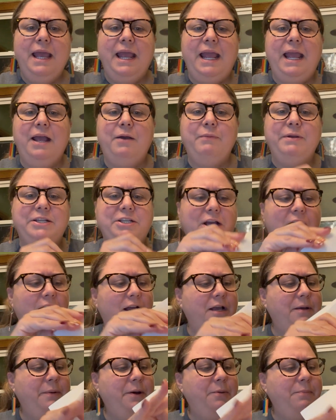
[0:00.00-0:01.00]
and we
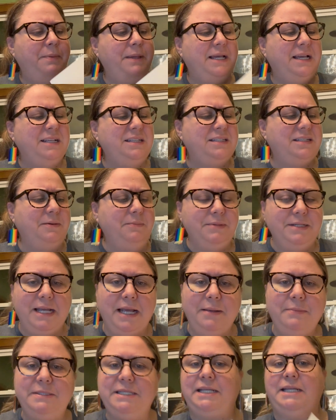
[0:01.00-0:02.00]
talk about because
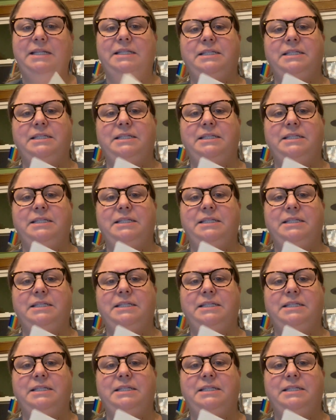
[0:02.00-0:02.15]
sometimes it gets